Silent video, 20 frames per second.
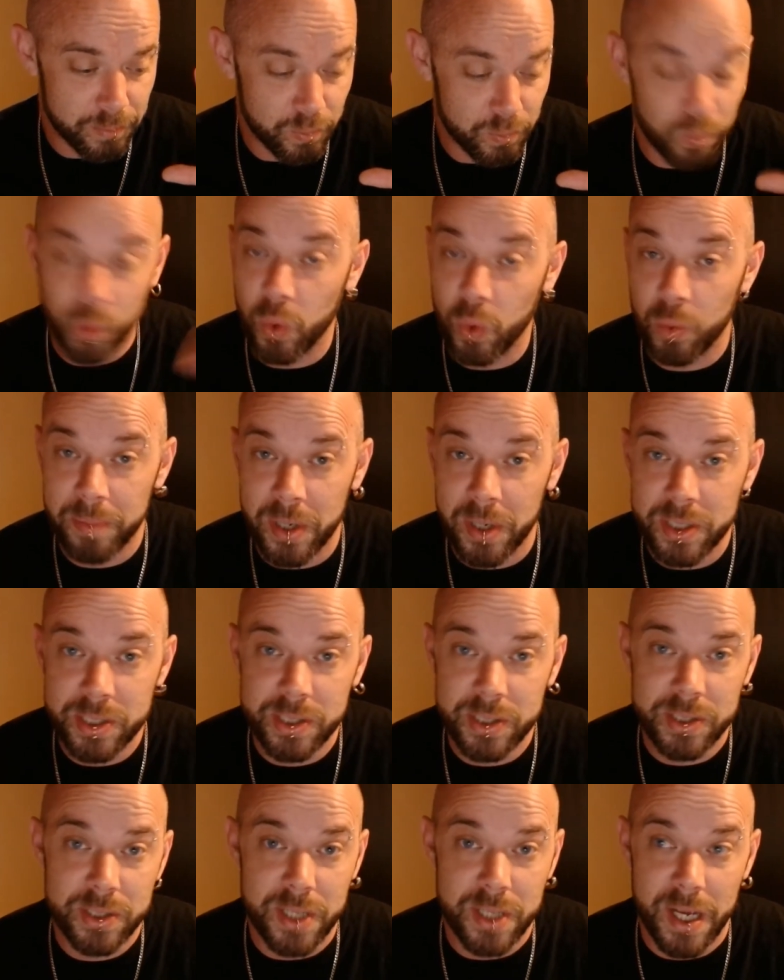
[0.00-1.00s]

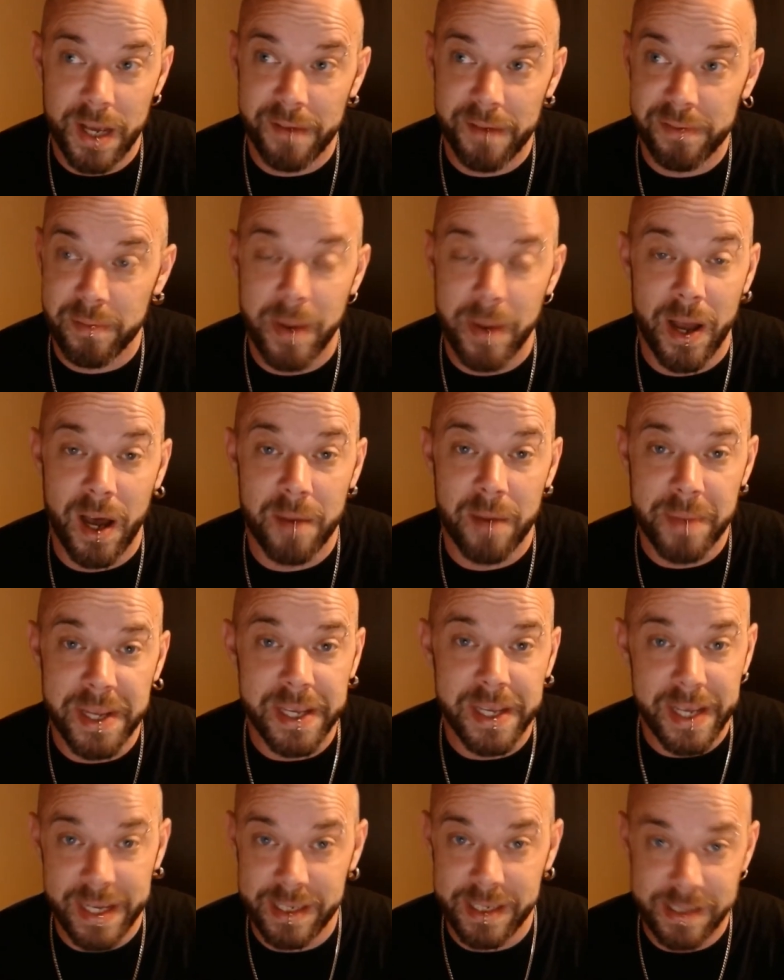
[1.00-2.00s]
Warboss for my
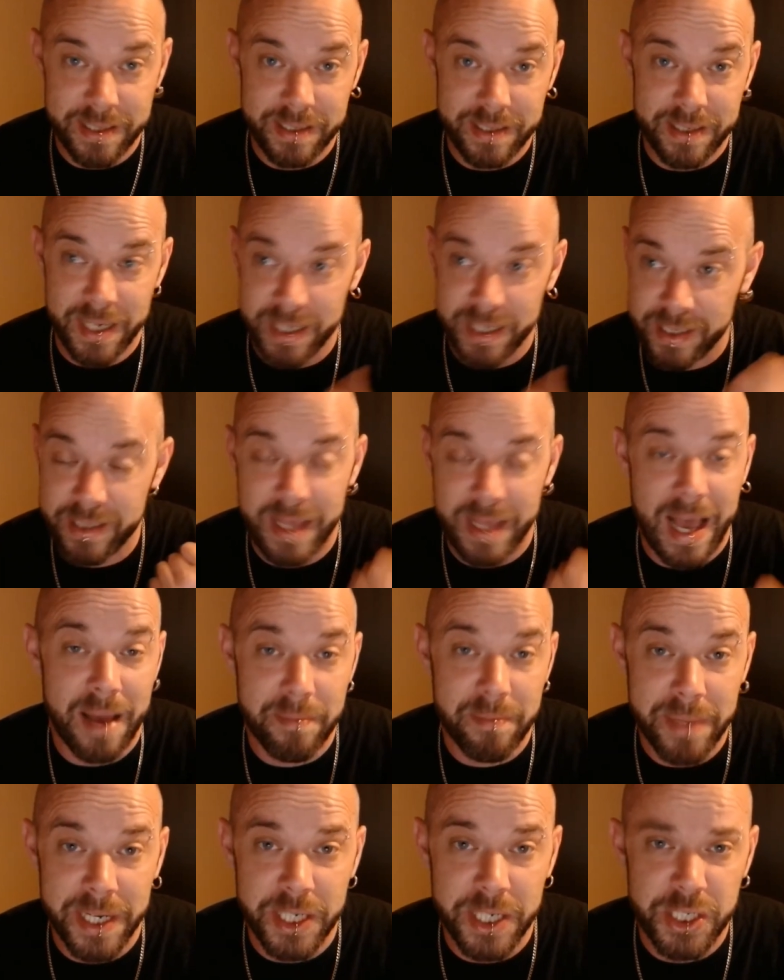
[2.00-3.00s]
army is that
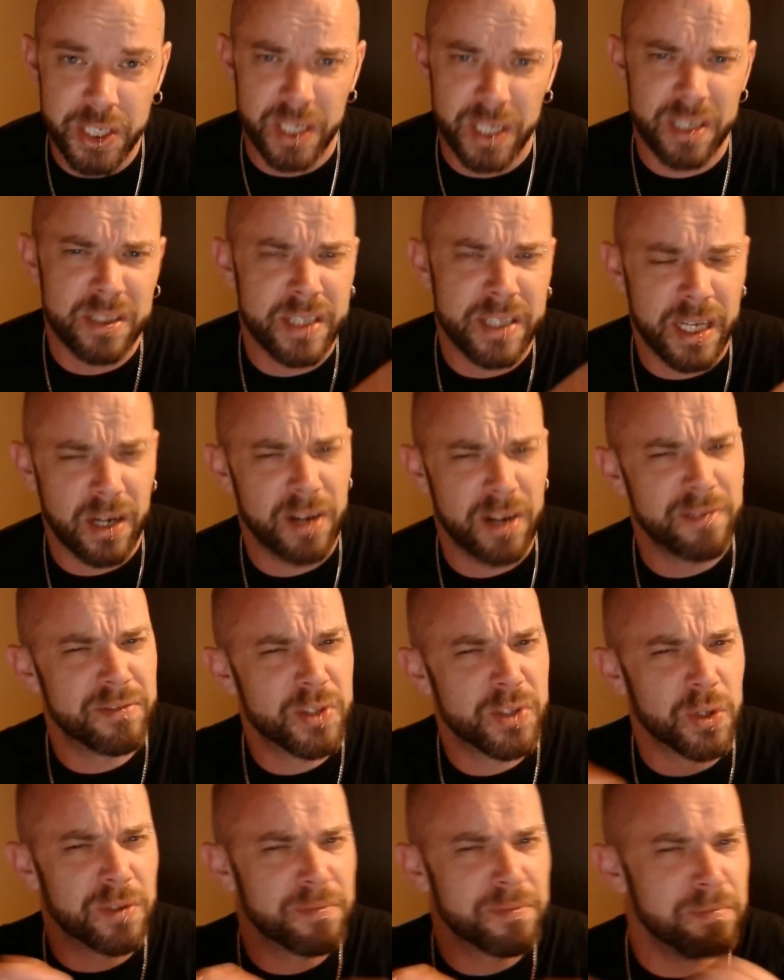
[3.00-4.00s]
miniature that I've
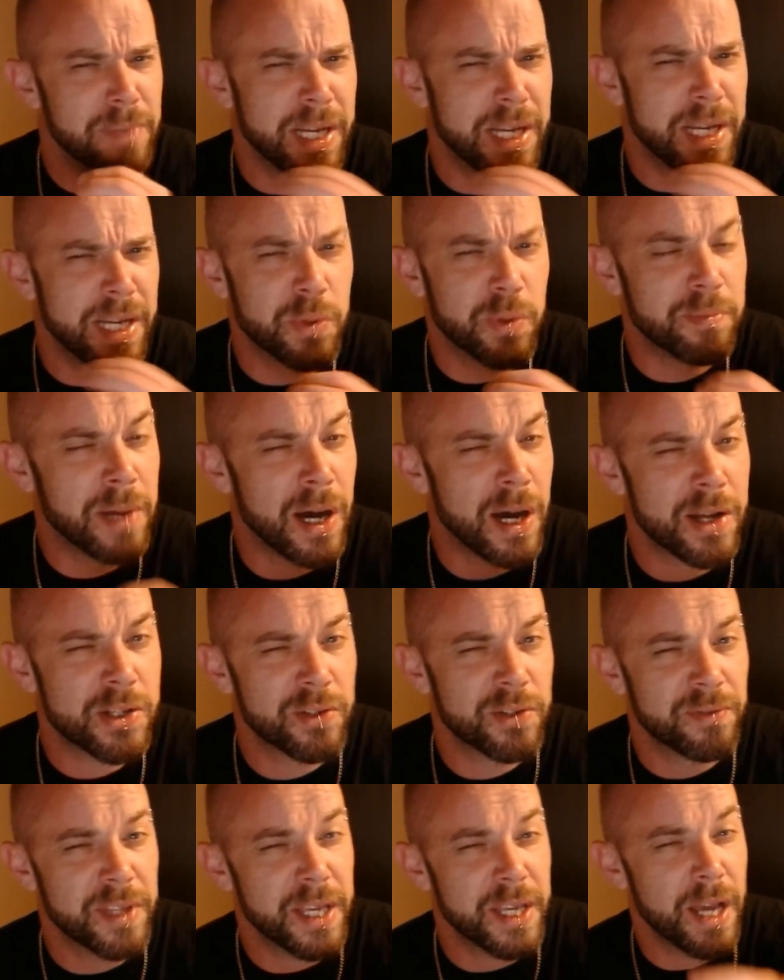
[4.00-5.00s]
sort of mixed with parts
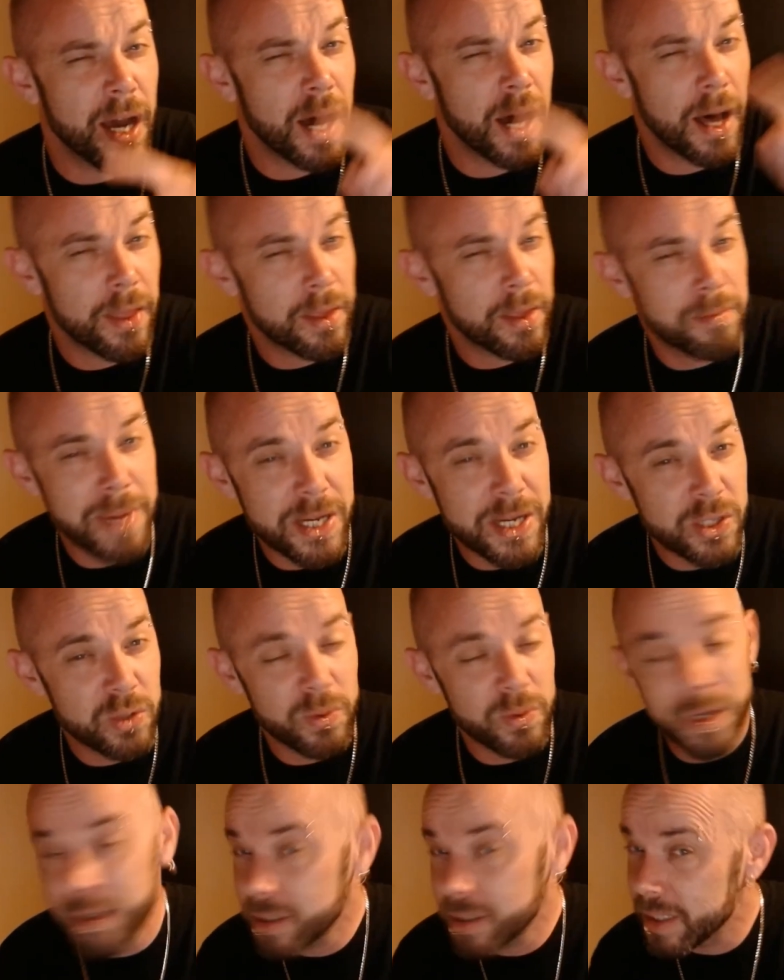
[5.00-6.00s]
of the other metal
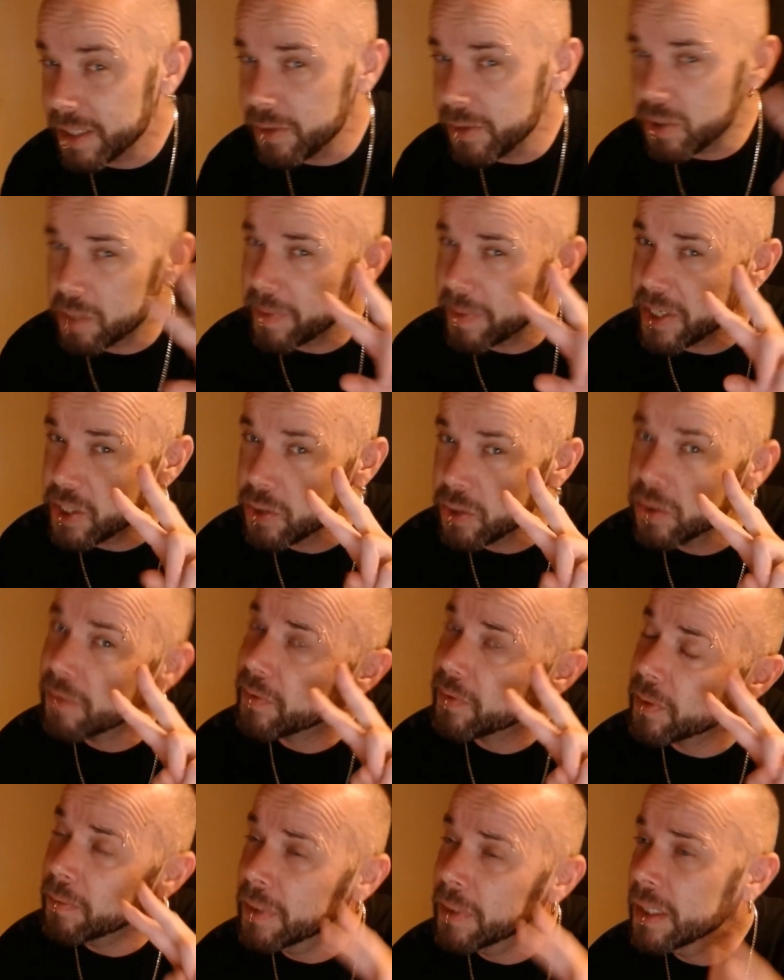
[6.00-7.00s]
ones. There used to be two of
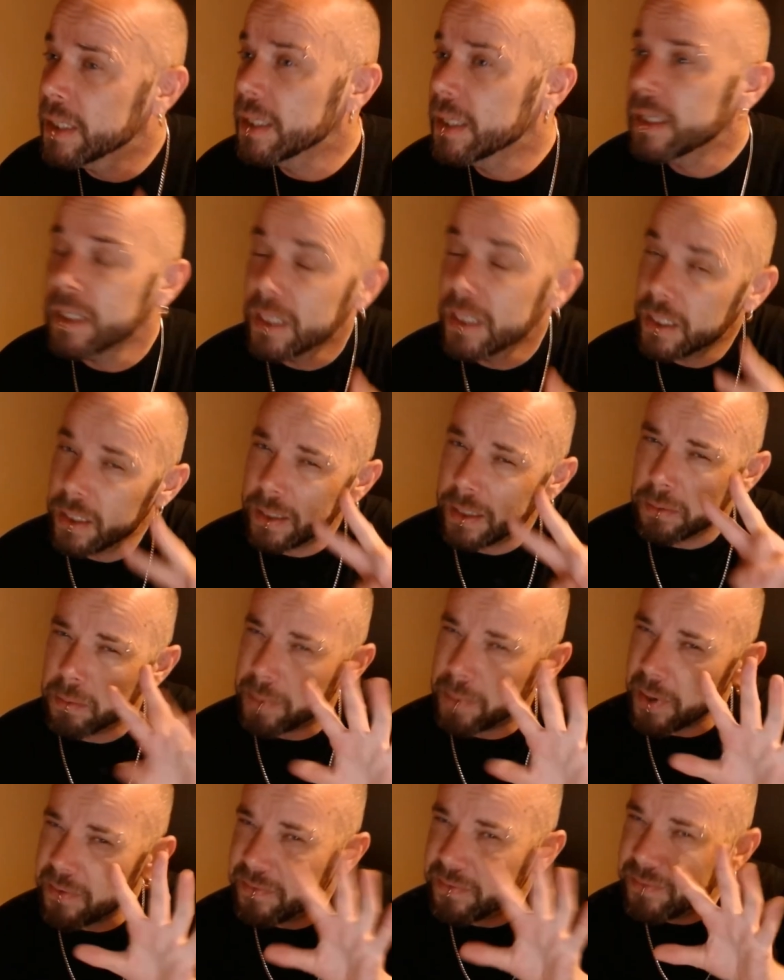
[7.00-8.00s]
them that were
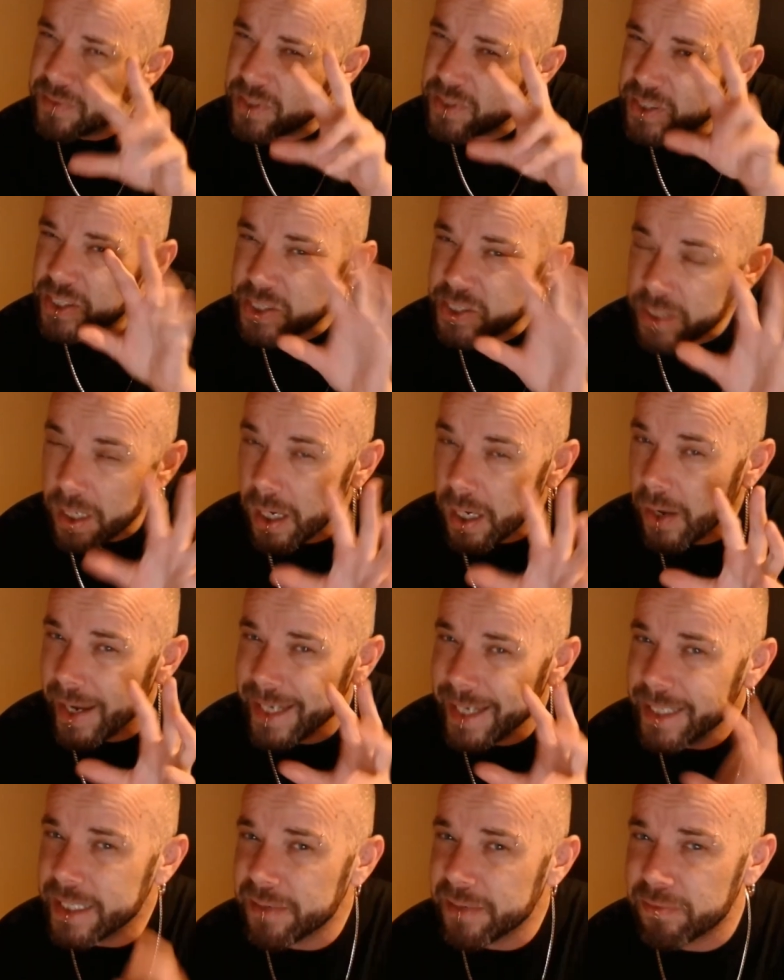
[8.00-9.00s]
both
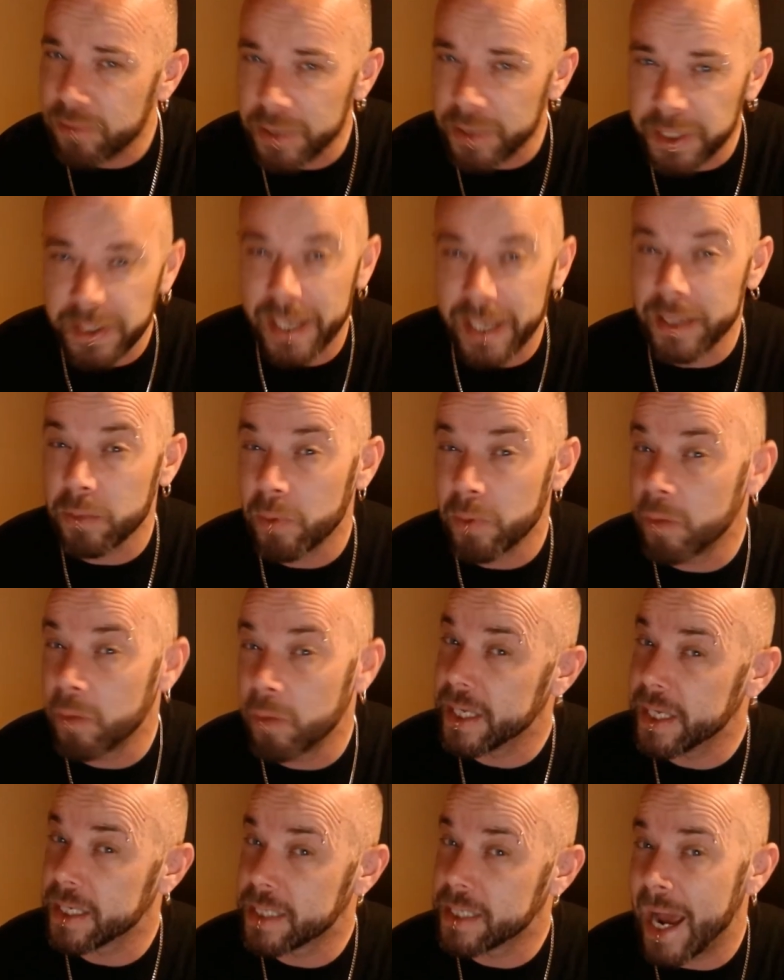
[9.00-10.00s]
slightly different. You had the one
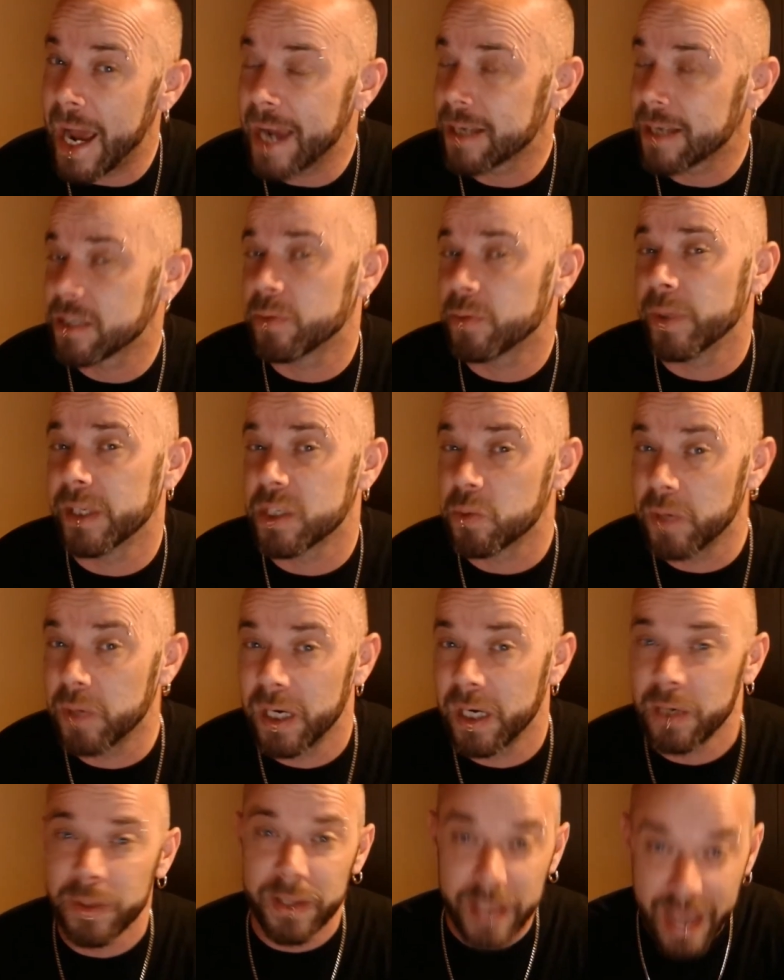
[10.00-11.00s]
with the attack squig as
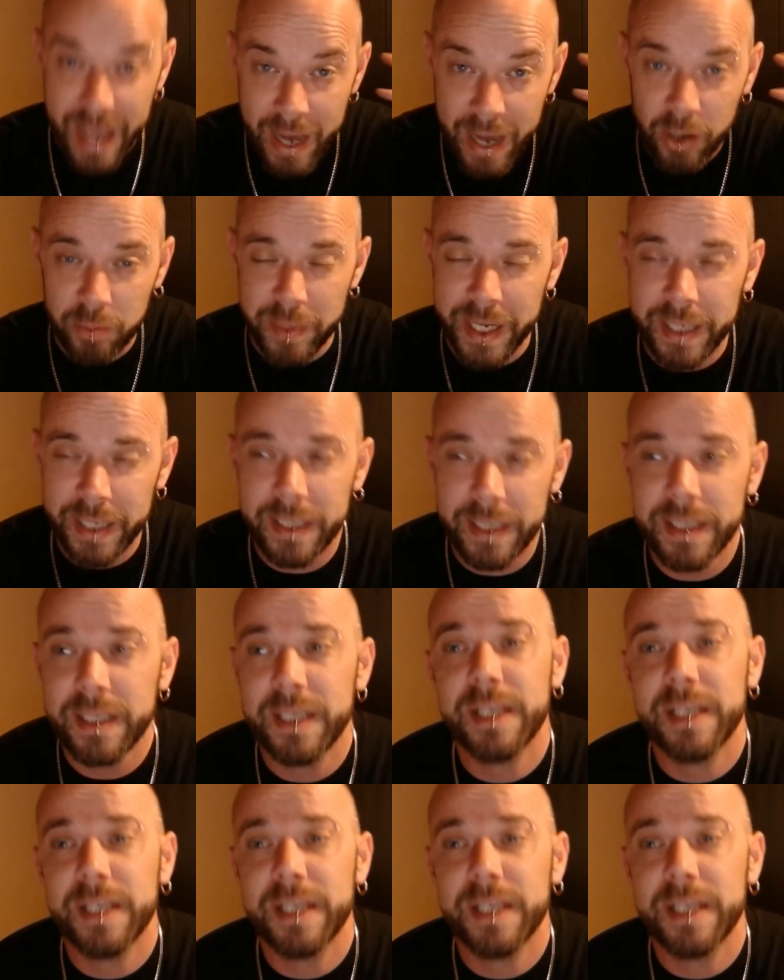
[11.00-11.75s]
well and the helmet.